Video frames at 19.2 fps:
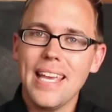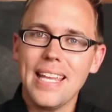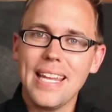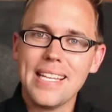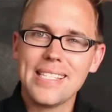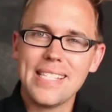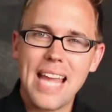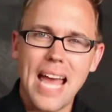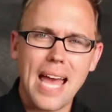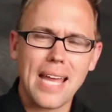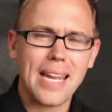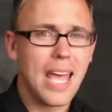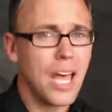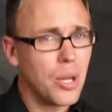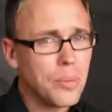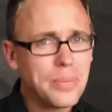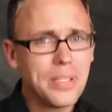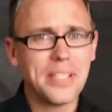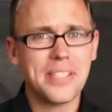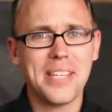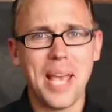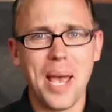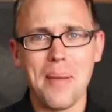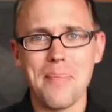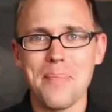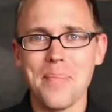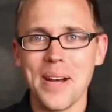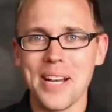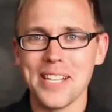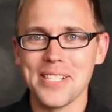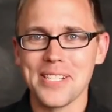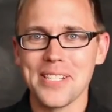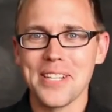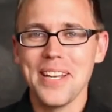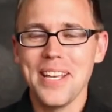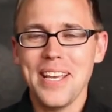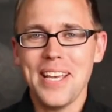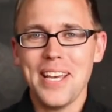it has not helped us that
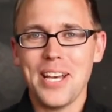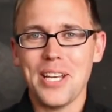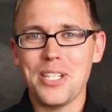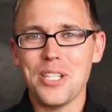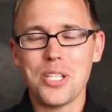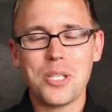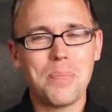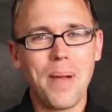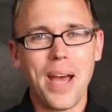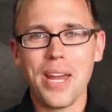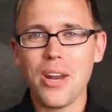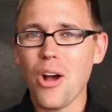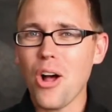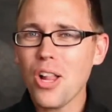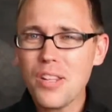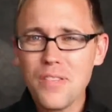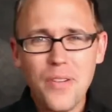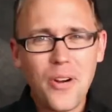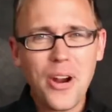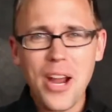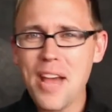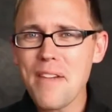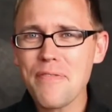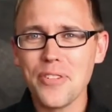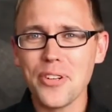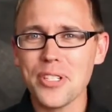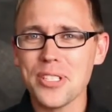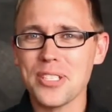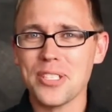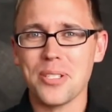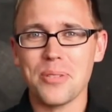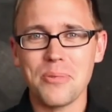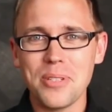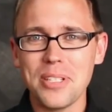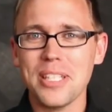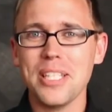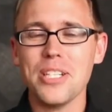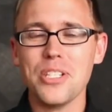much, despite all of our efforts to
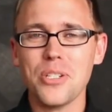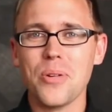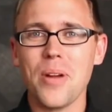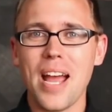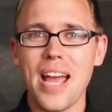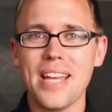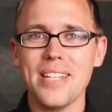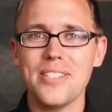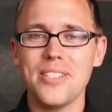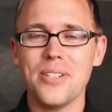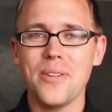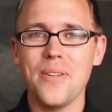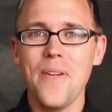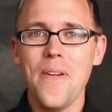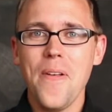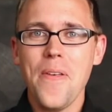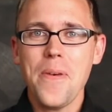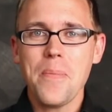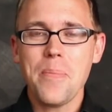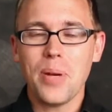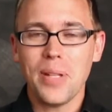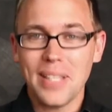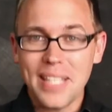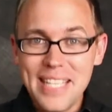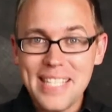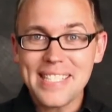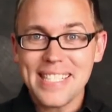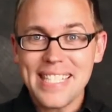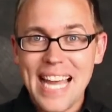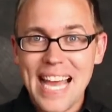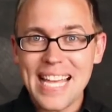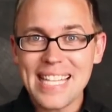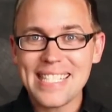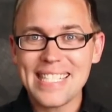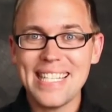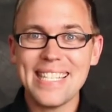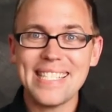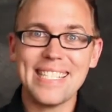really try to police
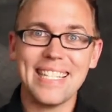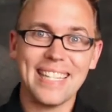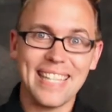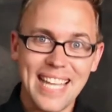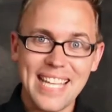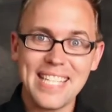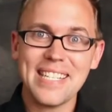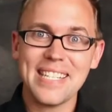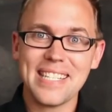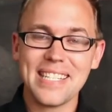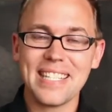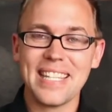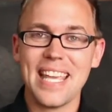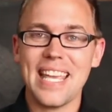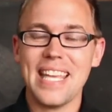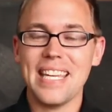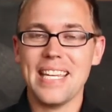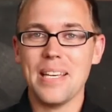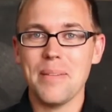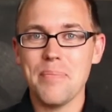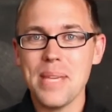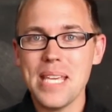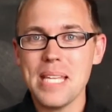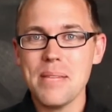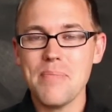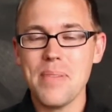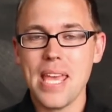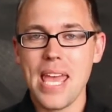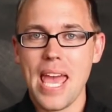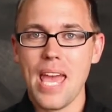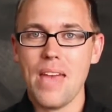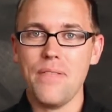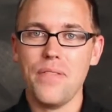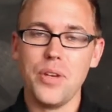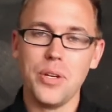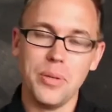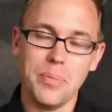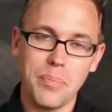niceness and legislate mean
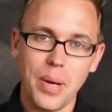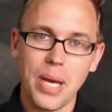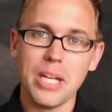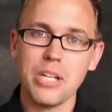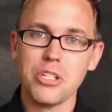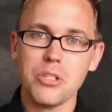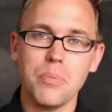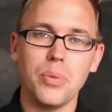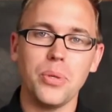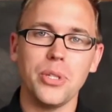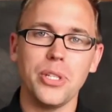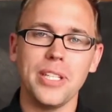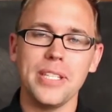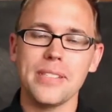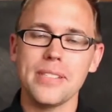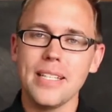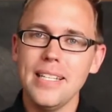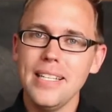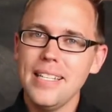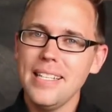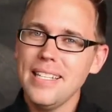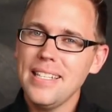behavior and punish bullies.